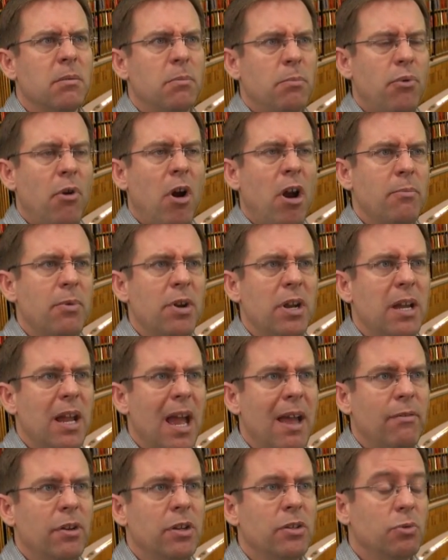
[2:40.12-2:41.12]
primary
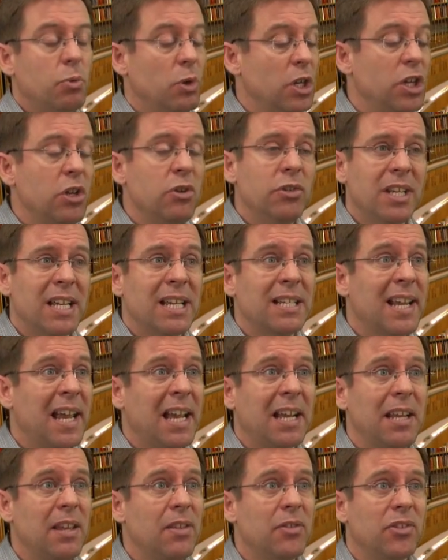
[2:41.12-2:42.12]
evidence? Well, use it
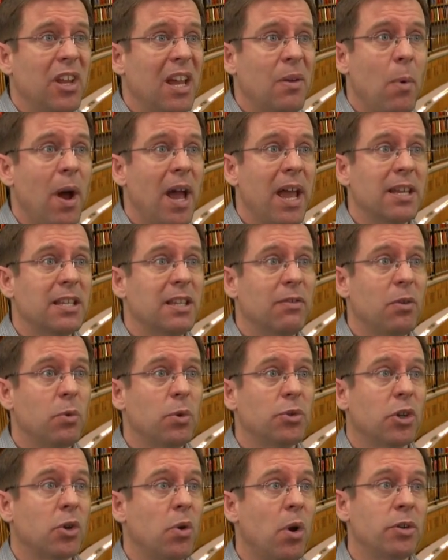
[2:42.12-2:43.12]
exactly the same way as if it
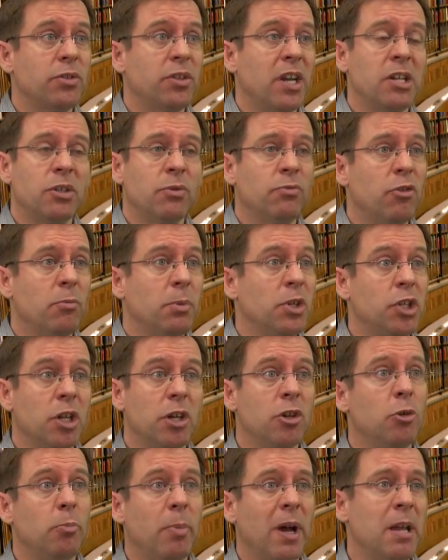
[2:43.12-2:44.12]
was a quotation from a
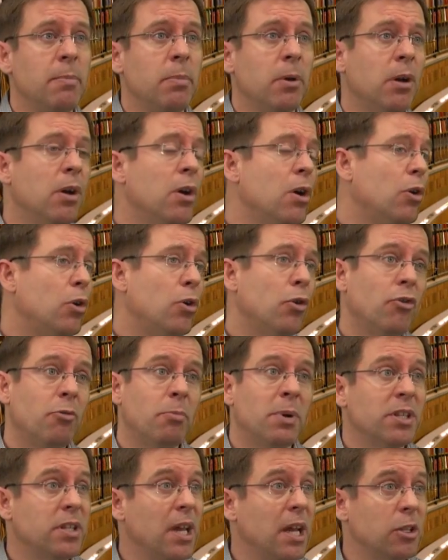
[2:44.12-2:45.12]
journal paper or from
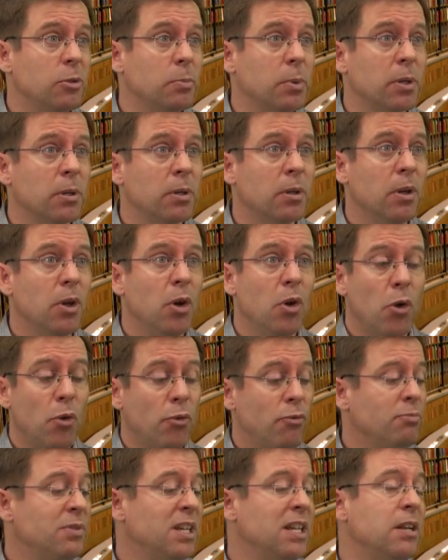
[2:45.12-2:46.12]
a textbook or
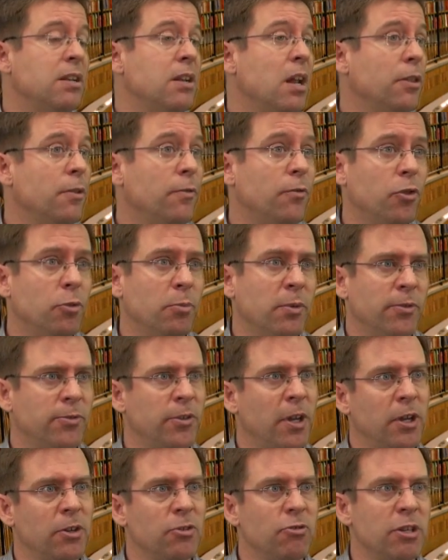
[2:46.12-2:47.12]
from indeed another form of
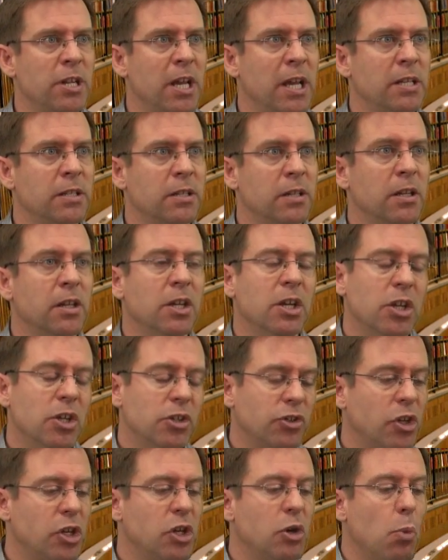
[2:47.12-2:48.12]
secondary data.
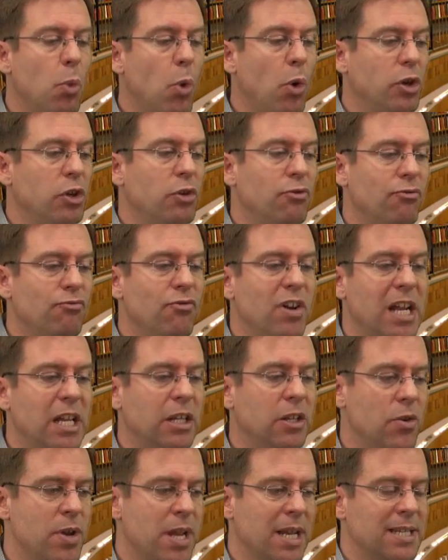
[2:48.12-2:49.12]
So what you're really
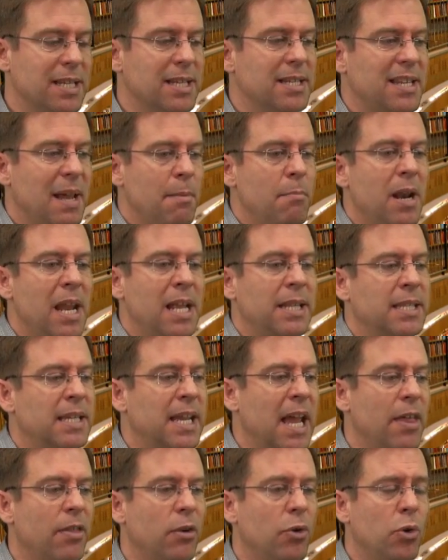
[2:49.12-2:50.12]
doing is assembling
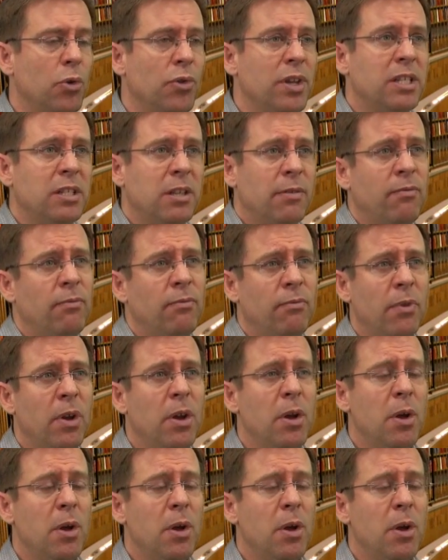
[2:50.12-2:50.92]
together all these different